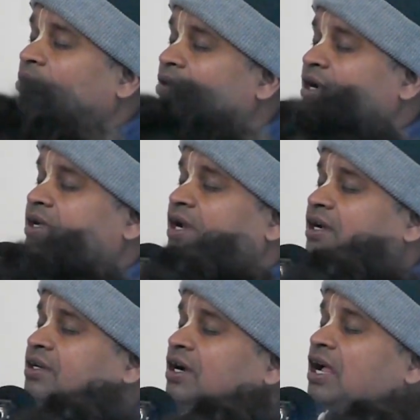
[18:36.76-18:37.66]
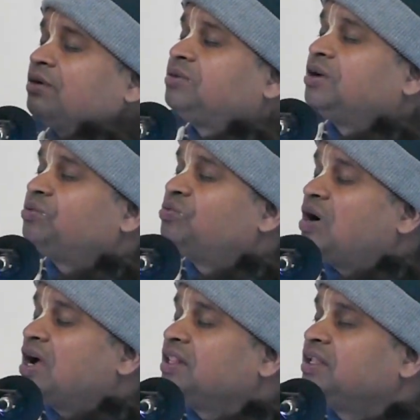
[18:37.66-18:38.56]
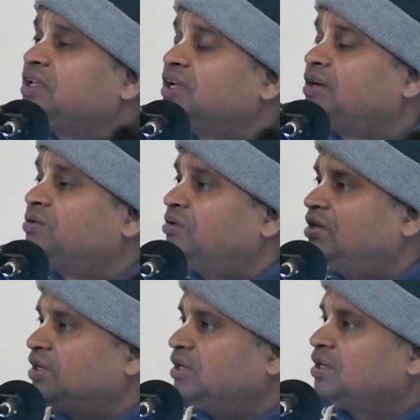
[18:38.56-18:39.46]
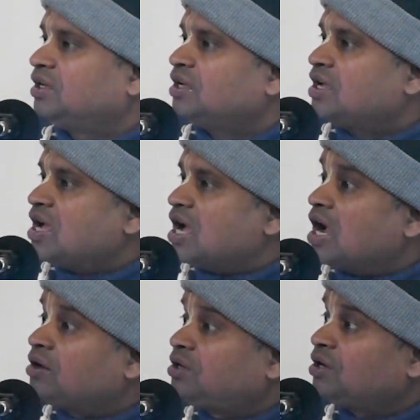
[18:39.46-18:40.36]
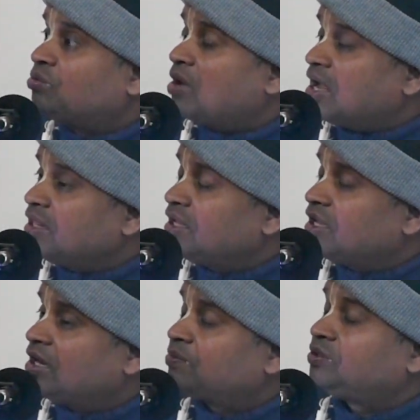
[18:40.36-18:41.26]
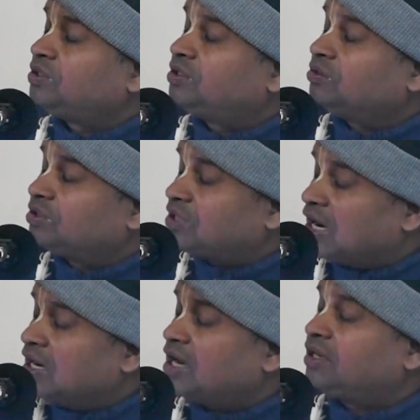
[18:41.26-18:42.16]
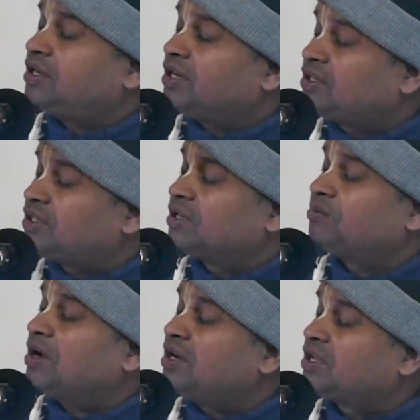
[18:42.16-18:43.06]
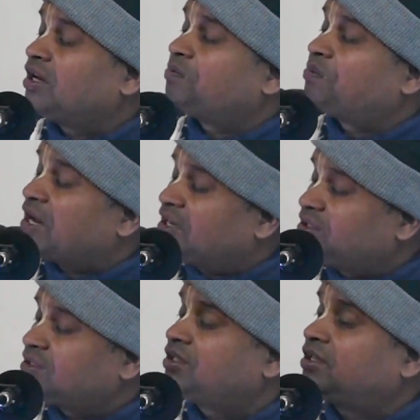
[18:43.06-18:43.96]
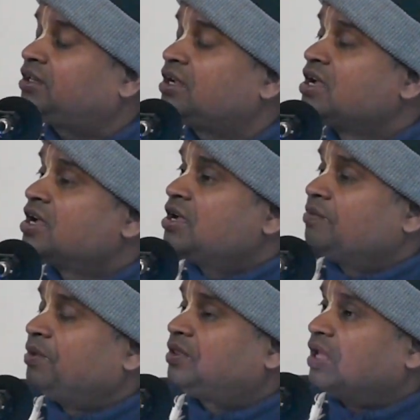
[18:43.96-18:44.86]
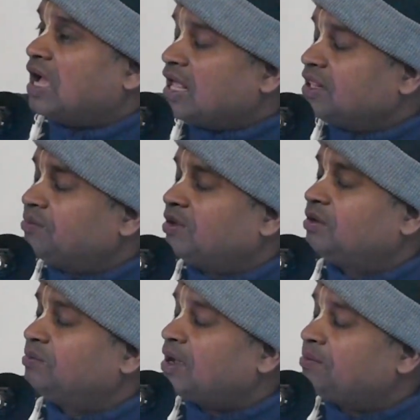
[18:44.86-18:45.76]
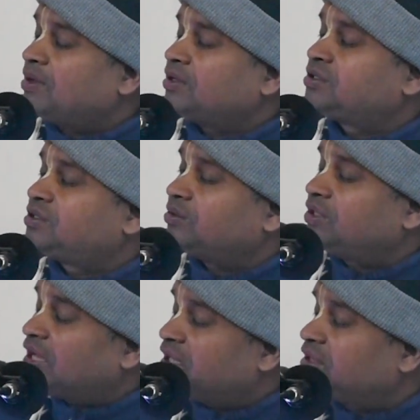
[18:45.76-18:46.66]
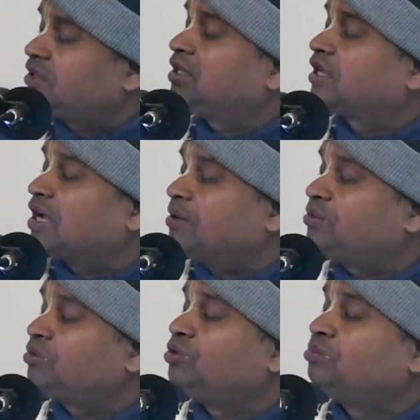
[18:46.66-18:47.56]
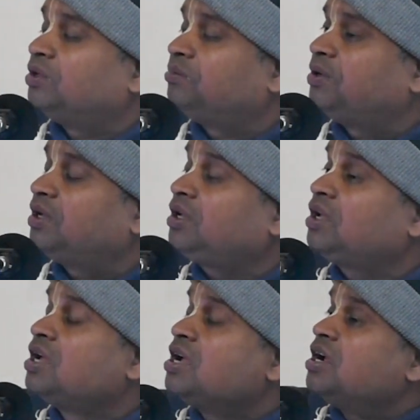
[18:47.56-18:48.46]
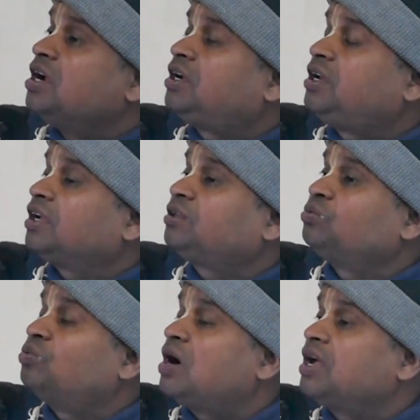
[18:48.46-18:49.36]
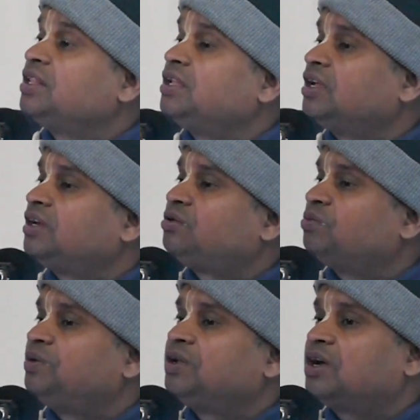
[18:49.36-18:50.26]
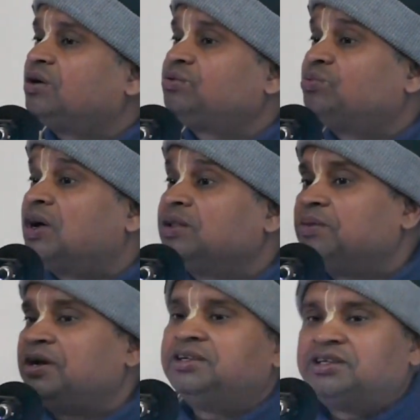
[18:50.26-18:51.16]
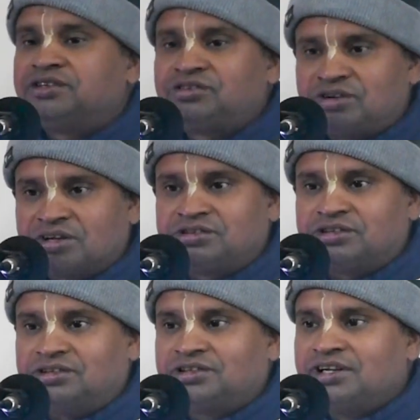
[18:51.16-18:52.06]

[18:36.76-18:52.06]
only tested after 1 year only. After 1 year of standard testing, medical practitioner with animal, mammals, then they come to human being. It takes 1 year to bring out one medicine structure.